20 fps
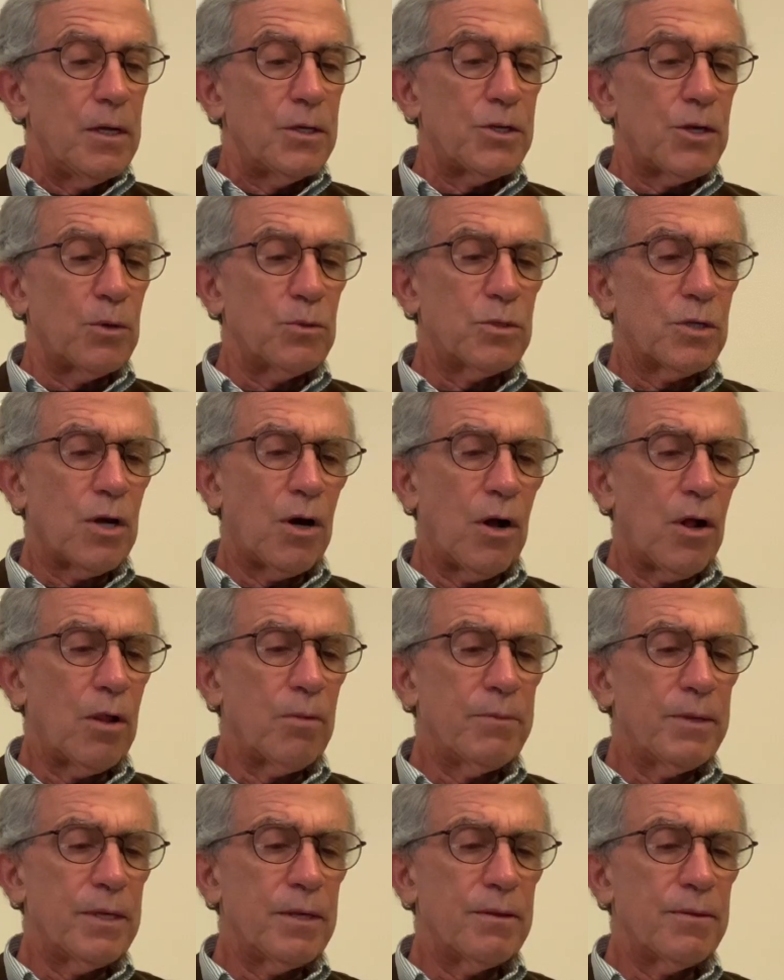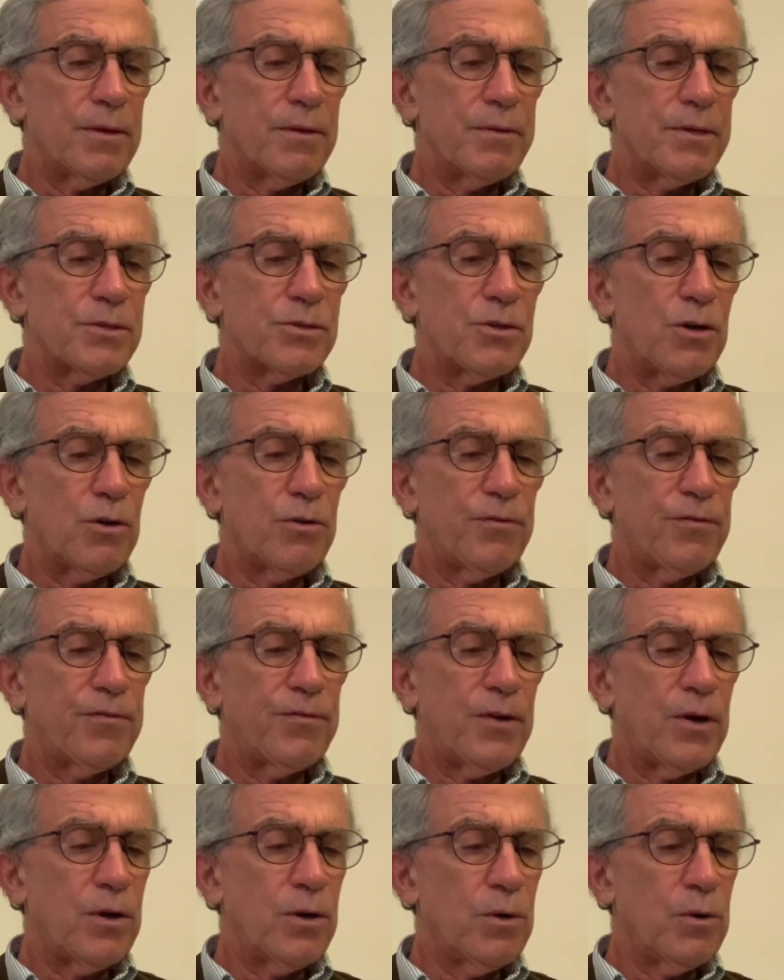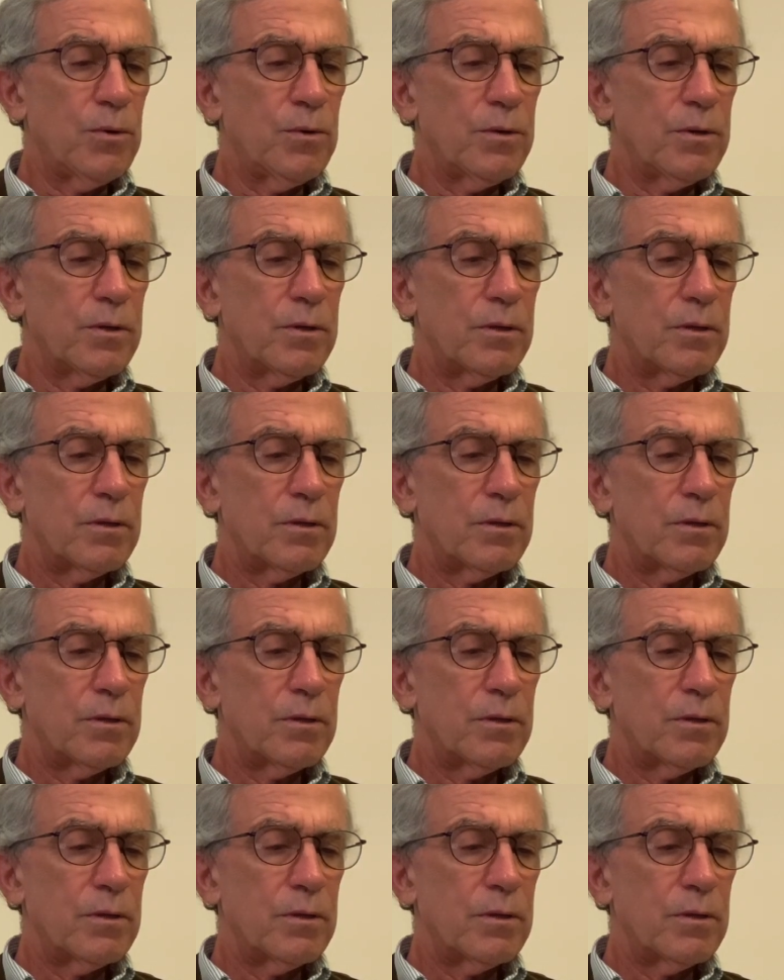Don't call me, there is no phone.